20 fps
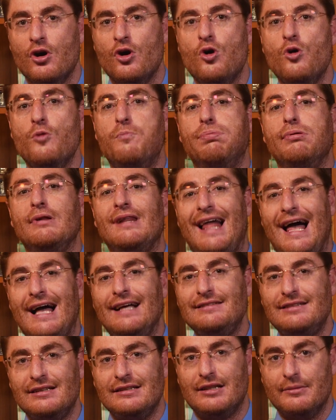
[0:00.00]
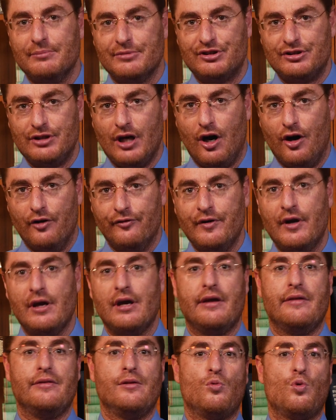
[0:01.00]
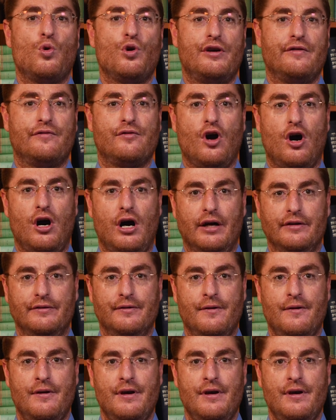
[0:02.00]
who planted himself in the Word of God.